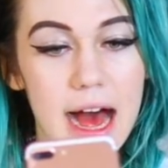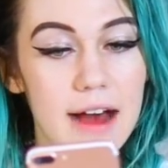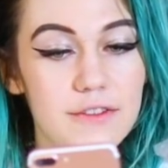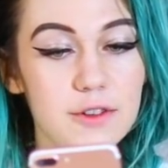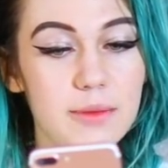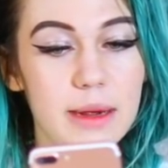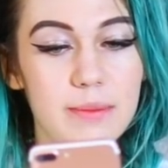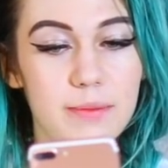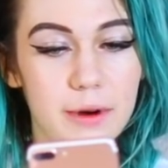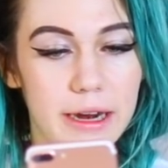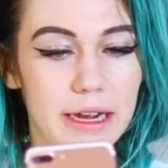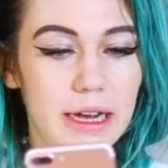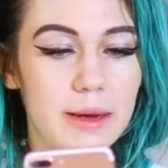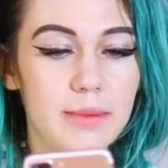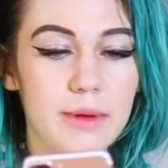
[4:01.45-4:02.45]
After my
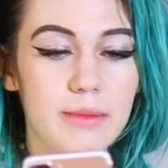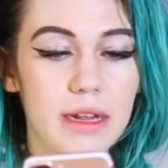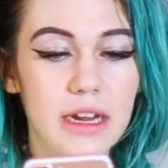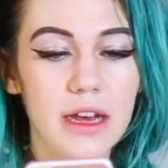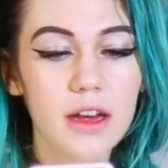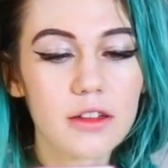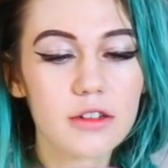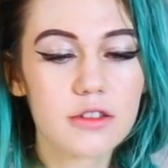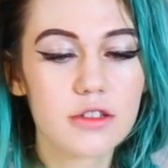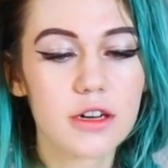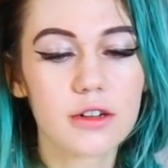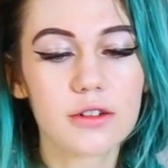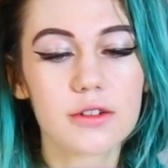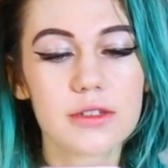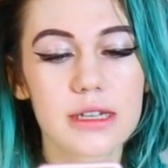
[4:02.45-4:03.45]
breakup and many other
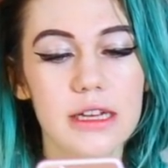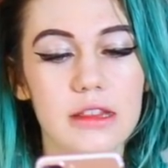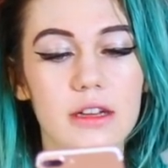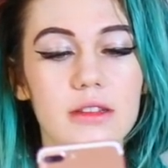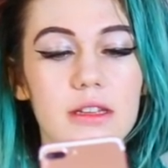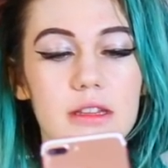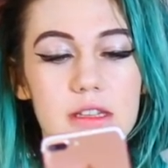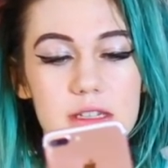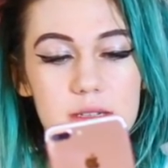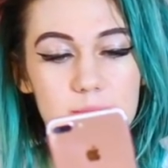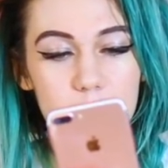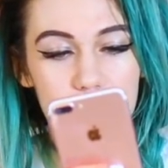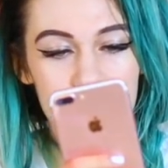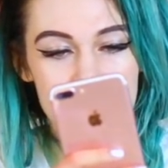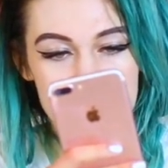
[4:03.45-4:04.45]
struggles, I thought that the
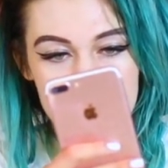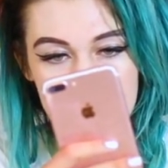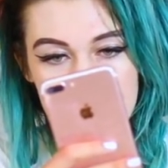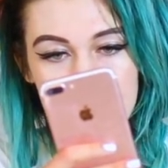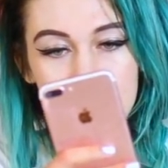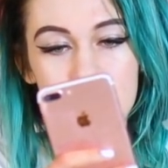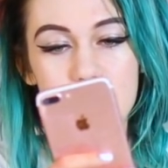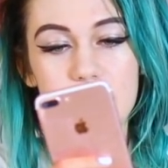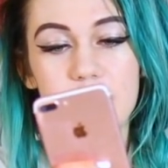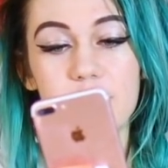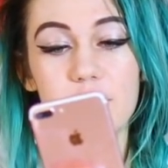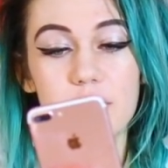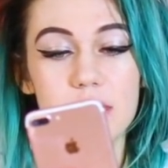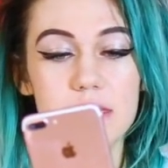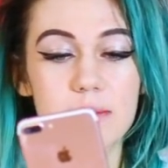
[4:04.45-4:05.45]
smartest thing would be to
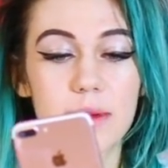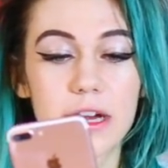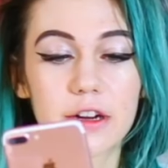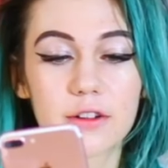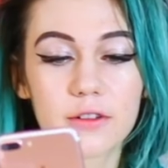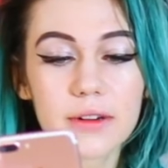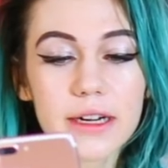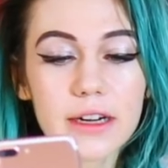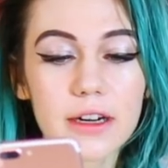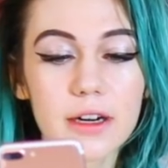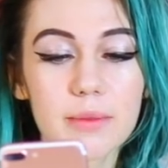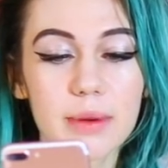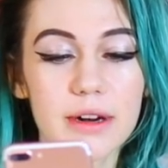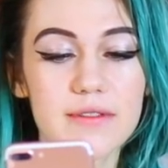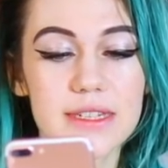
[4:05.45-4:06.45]
focus on my
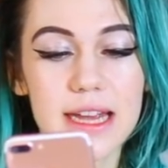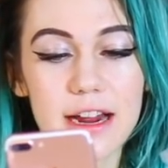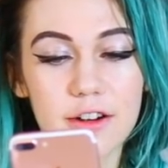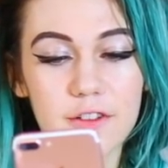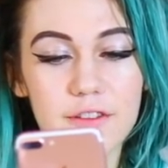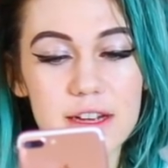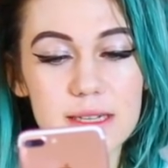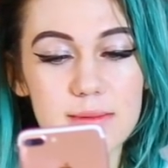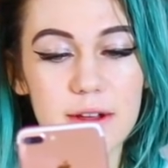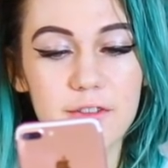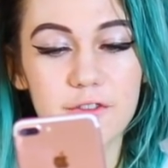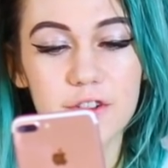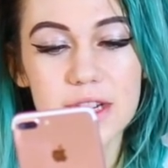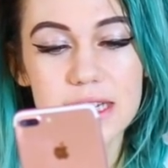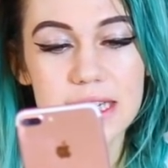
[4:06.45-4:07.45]
career, but I've sacrificed my
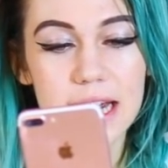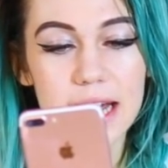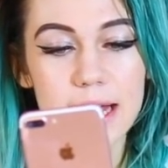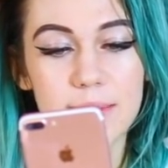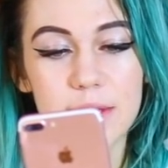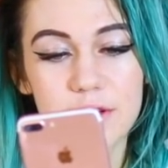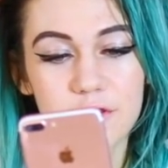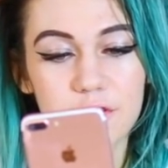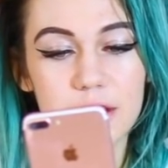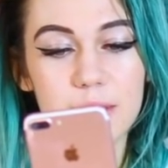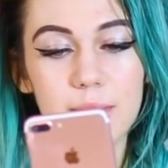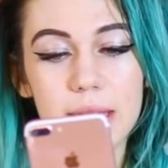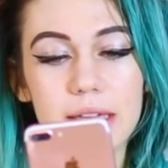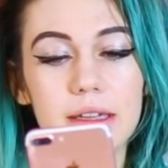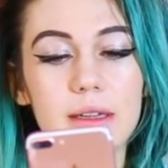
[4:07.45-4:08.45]
free time and free
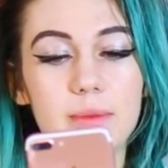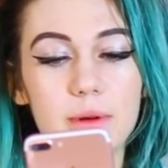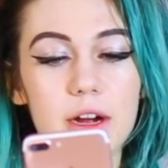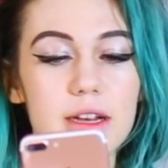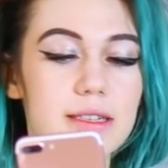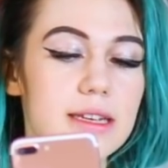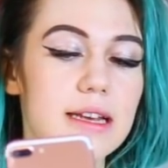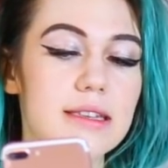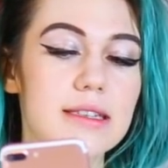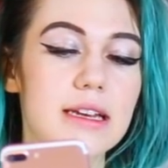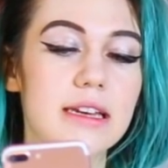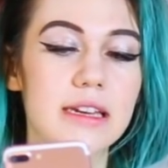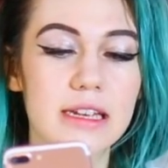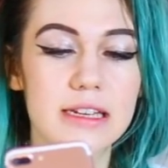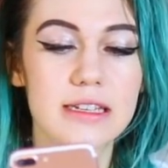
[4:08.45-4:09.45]
will in the process
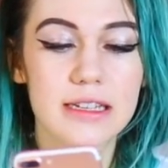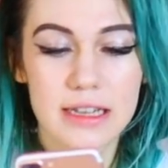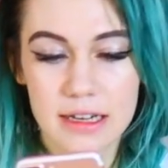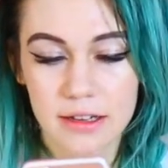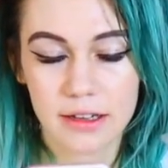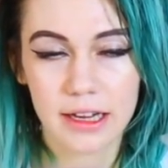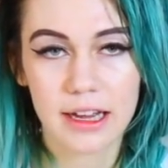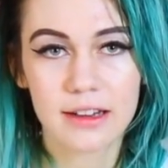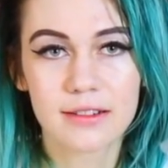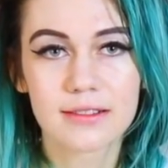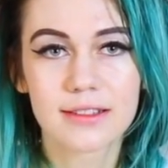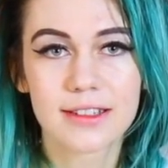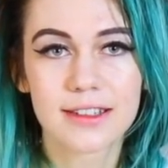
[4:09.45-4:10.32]
and need to heal again